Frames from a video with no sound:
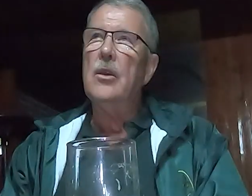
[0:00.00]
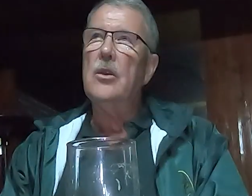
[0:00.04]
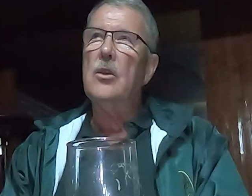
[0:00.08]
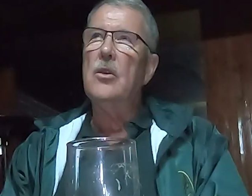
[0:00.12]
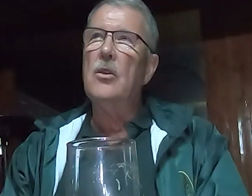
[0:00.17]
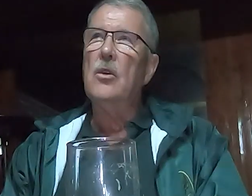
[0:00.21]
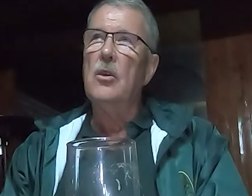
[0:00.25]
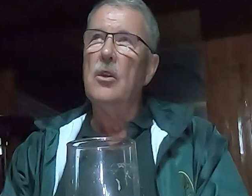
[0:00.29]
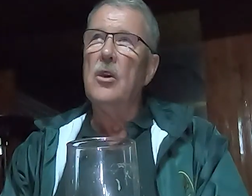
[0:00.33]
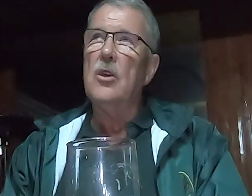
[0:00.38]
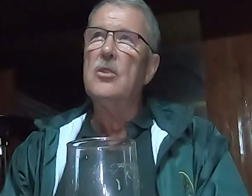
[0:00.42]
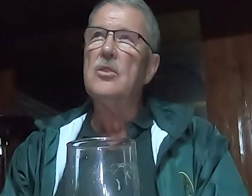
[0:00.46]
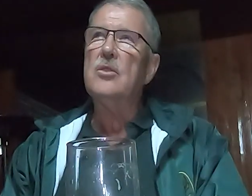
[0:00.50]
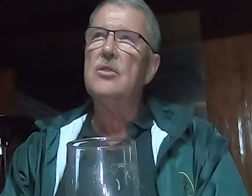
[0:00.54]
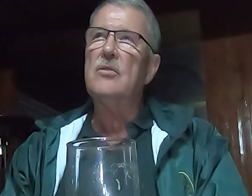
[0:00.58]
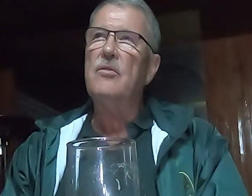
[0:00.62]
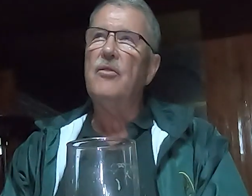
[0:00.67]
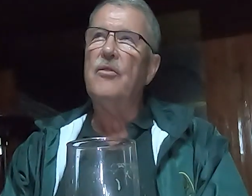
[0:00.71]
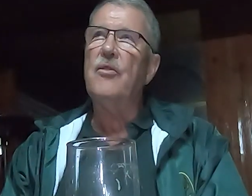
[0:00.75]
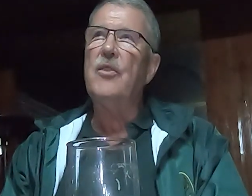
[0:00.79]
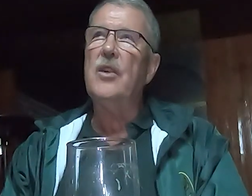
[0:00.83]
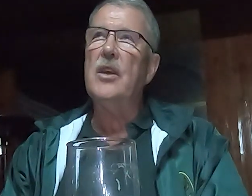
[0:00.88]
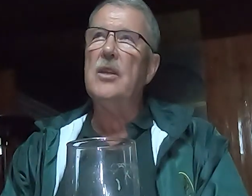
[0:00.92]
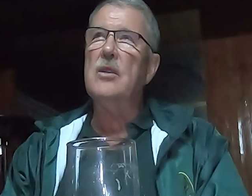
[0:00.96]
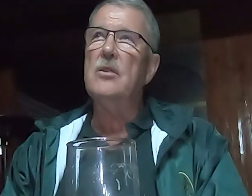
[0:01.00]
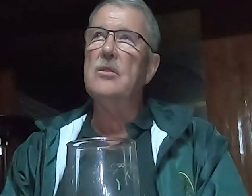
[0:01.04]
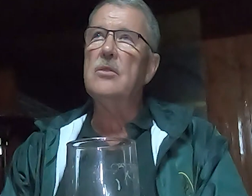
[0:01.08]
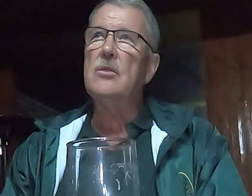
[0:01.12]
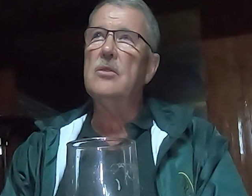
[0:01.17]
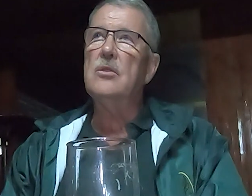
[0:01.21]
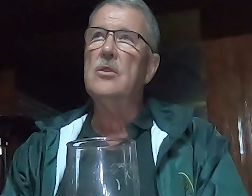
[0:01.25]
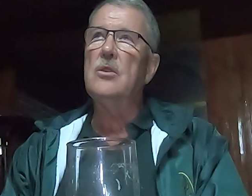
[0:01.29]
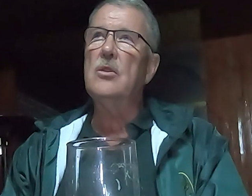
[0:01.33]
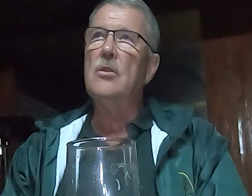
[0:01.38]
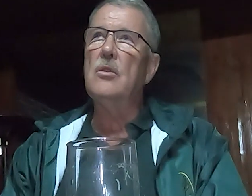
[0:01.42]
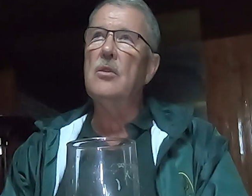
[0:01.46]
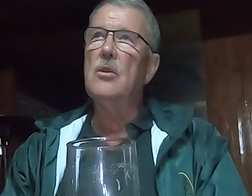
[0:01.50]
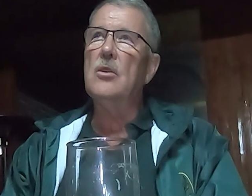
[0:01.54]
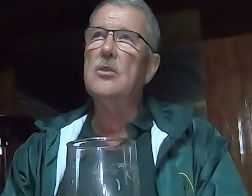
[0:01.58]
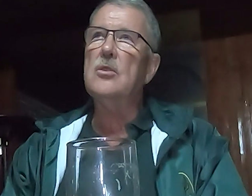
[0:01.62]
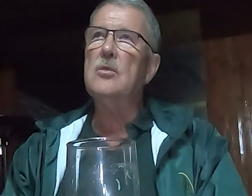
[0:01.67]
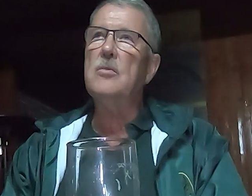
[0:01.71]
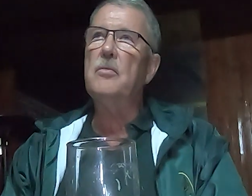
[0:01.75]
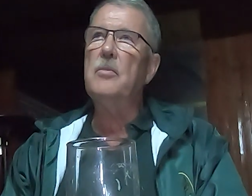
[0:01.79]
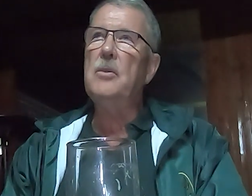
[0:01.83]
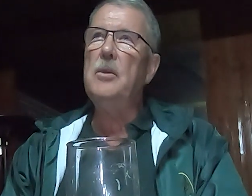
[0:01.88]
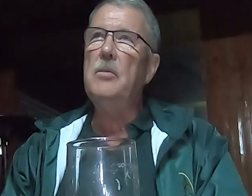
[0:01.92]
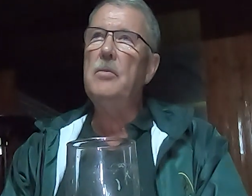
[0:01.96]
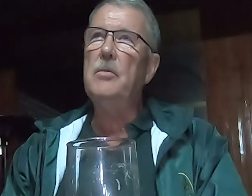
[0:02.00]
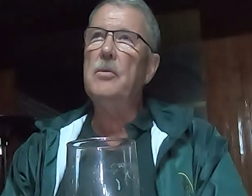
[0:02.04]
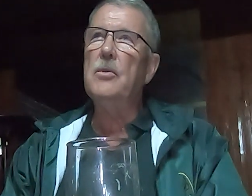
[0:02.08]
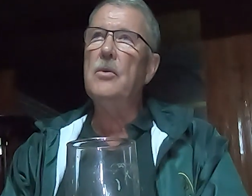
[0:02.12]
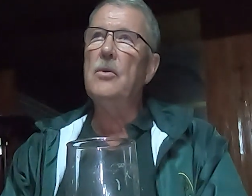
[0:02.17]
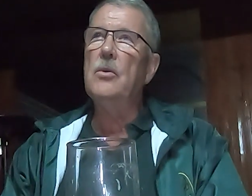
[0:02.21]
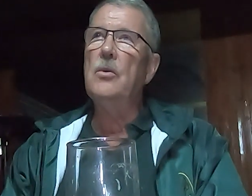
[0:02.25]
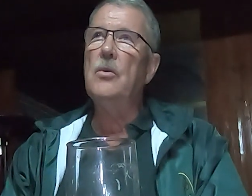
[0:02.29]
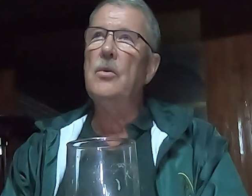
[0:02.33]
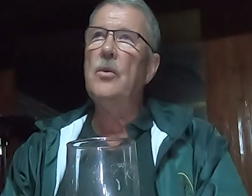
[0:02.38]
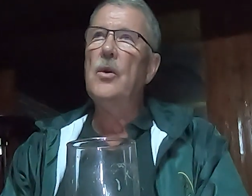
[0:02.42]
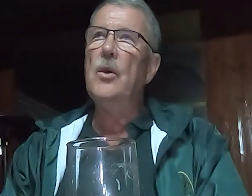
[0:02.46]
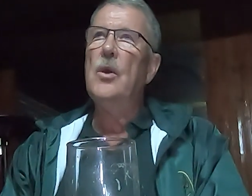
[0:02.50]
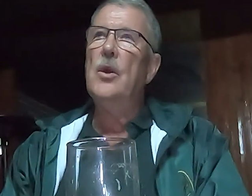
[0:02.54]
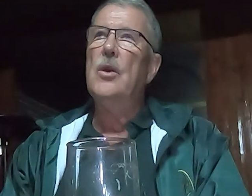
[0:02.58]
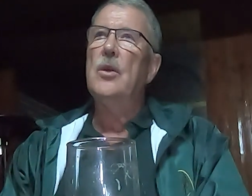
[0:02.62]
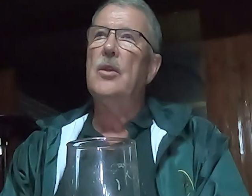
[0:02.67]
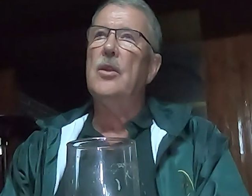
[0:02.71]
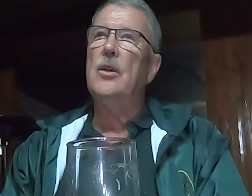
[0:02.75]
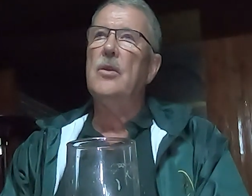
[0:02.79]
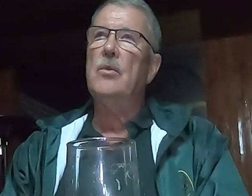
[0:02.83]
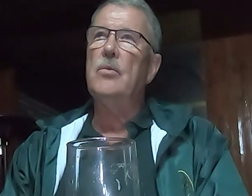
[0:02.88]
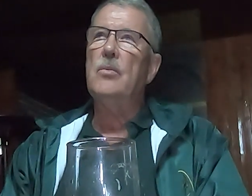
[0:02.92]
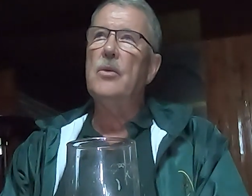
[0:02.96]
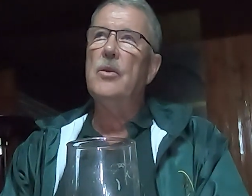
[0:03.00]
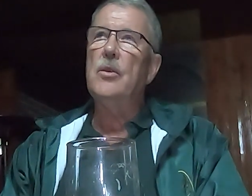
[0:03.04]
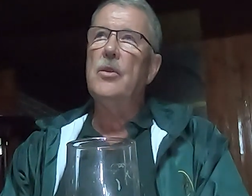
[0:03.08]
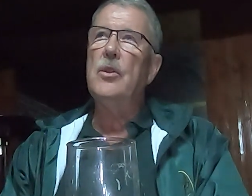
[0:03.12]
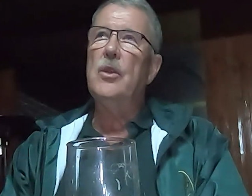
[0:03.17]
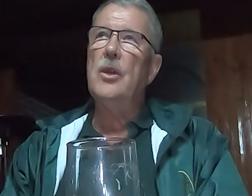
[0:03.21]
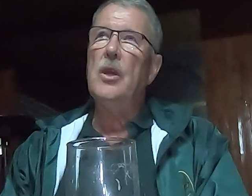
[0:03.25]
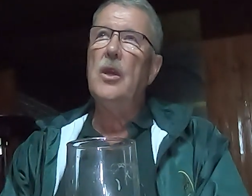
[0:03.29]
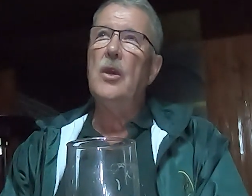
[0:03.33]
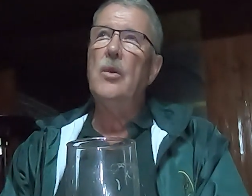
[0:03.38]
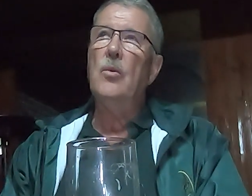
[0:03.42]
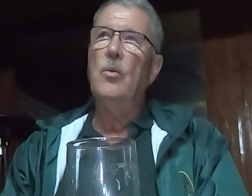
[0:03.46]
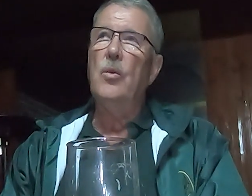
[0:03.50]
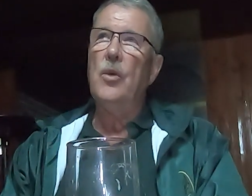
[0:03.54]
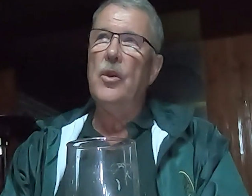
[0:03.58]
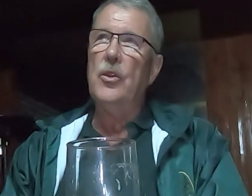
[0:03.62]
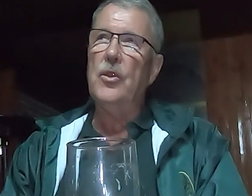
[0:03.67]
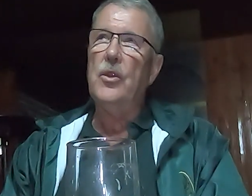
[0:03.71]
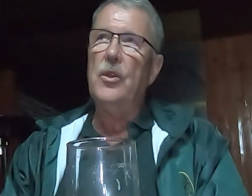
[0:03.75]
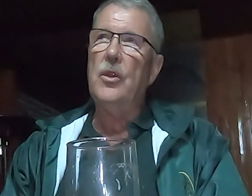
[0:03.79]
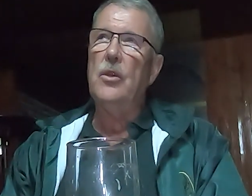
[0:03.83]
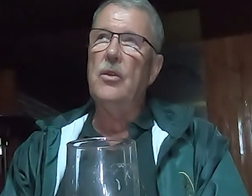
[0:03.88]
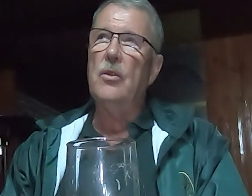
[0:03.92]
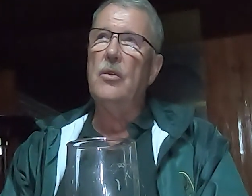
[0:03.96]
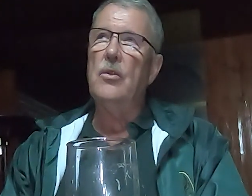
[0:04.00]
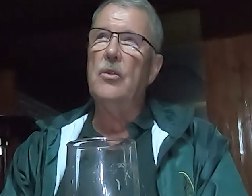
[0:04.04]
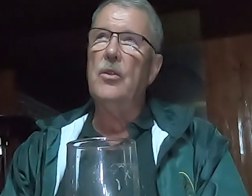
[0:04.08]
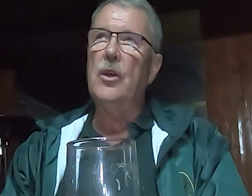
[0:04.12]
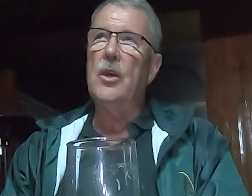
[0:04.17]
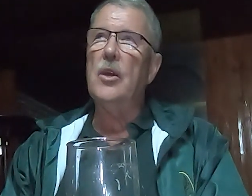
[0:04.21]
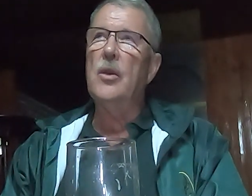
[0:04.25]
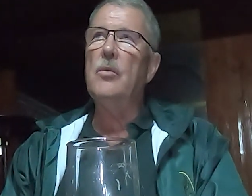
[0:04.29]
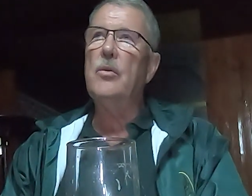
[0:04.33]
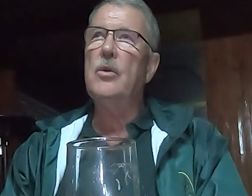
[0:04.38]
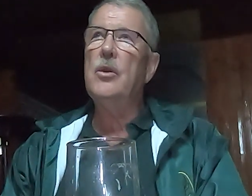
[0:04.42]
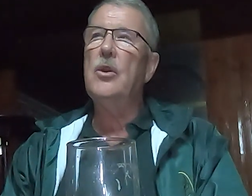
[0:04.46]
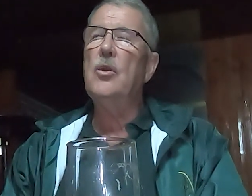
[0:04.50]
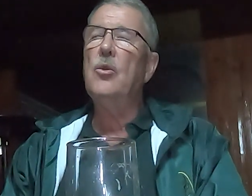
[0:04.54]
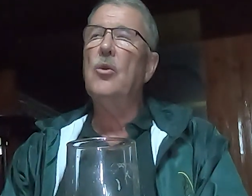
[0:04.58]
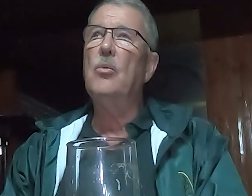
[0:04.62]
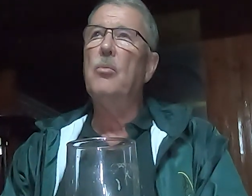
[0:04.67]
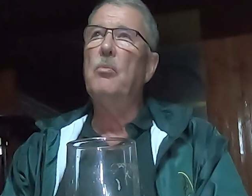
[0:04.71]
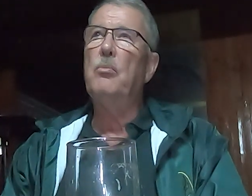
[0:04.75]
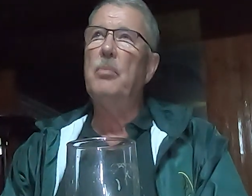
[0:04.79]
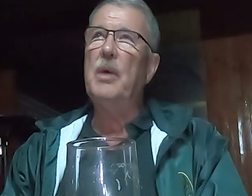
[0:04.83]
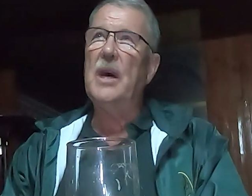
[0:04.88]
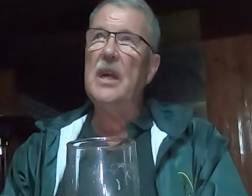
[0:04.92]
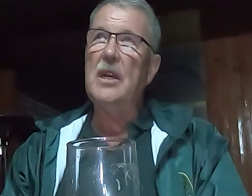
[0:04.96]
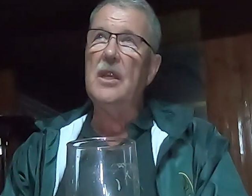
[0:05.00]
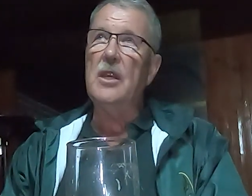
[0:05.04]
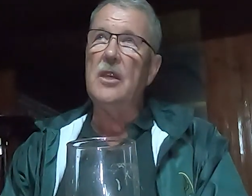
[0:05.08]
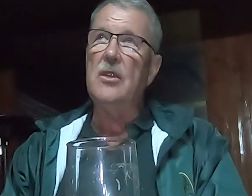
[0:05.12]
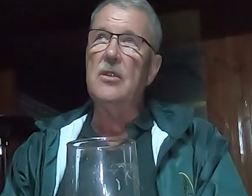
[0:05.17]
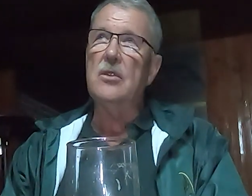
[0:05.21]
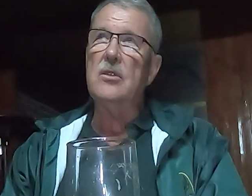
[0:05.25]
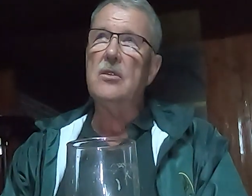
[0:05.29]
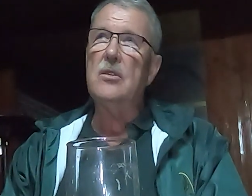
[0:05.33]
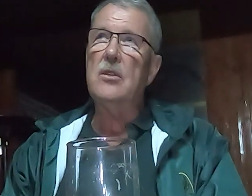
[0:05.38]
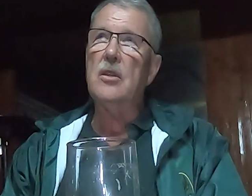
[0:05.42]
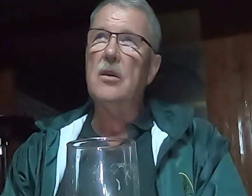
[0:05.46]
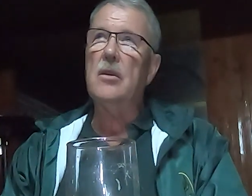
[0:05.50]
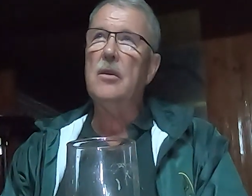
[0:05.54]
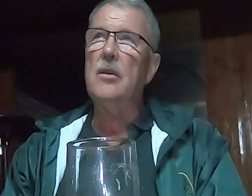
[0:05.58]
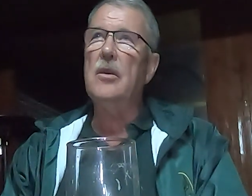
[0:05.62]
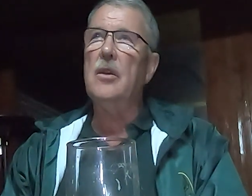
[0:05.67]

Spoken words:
You lost friends. You lost people that were there with you. They were your buddies.